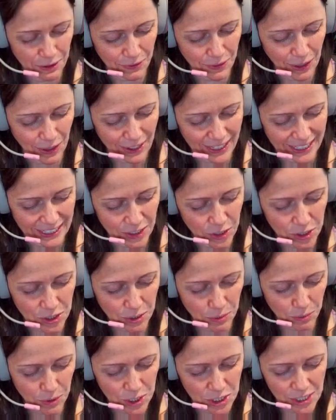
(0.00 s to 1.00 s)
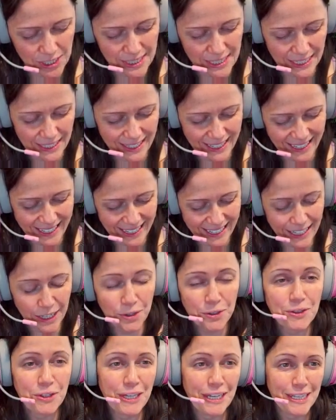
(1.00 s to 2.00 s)
our nitrogen, which isn't
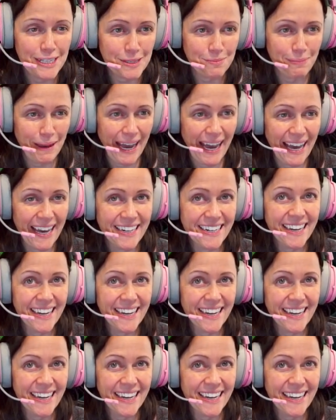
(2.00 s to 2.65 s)
nearly as bad